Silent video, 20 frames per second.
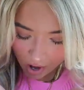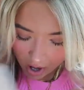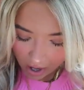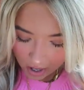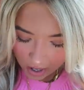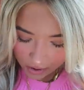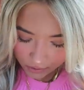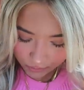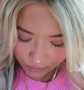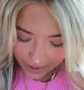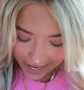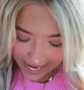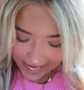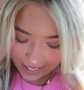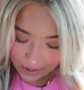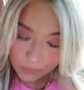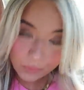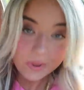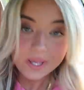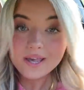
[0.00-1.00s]
All
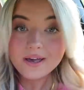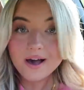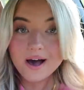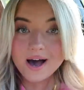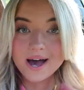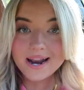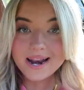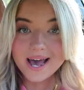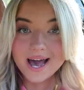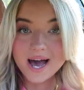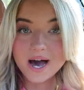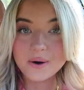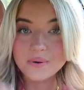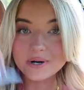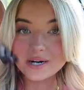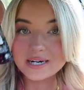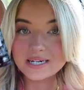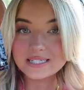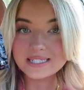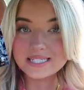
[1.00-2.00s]
right, we got
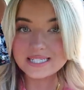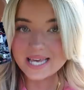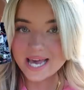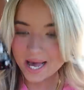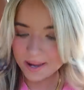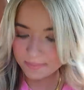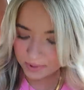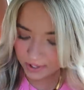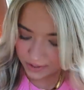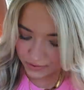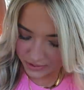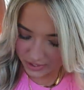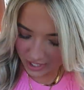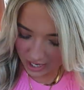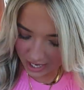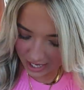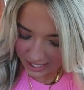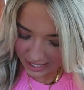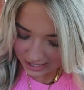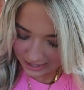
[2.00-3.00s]
our Diablo
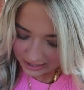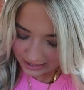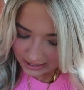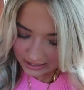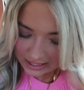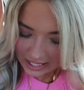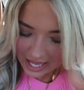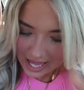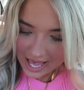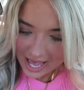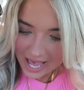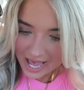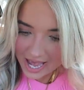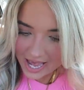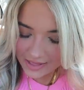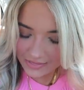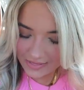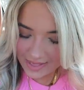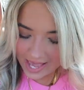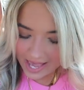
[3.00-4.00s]
sauce
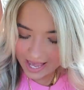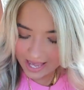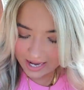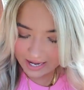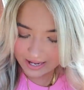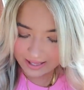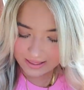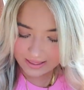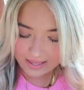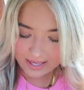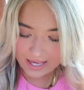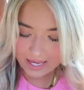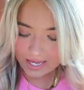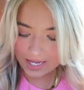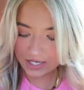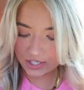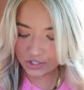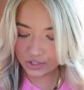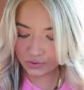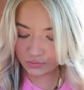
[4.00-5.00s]
and then
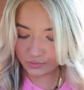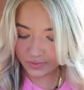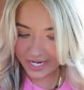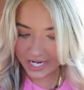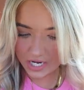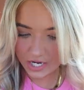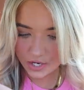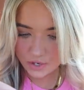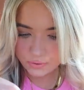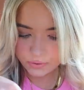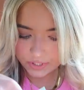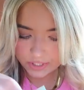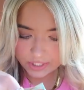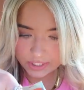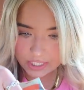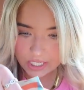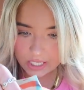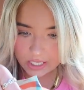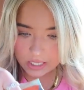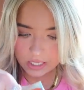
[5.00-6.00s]
the Doritos
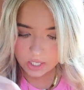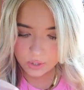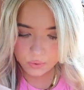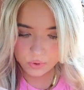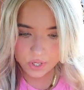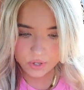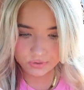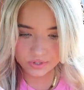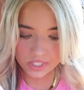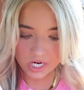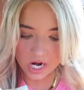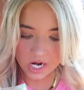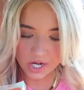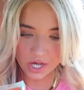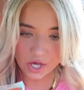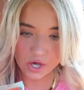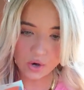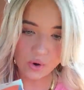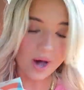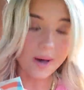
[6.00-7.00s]
Locos
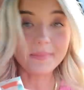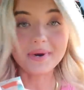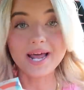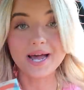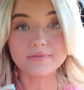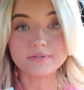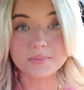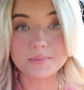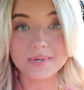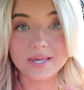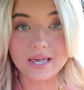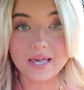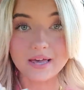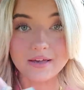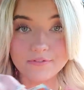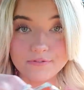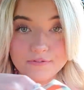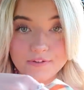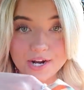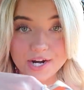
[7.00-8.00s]
Taco. I'm gonna have to be
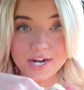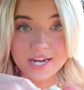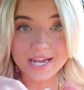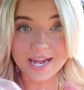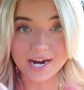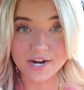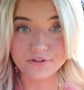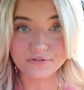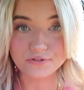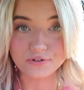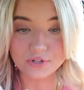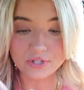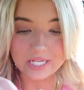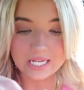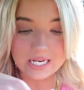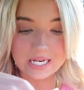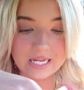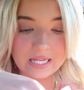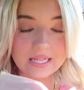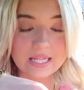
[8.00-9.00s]
very careful
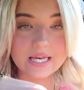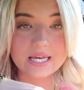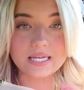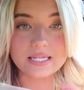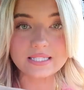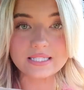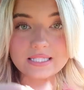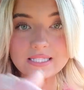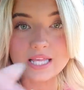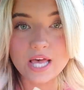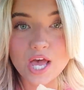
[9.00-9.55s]
eating this.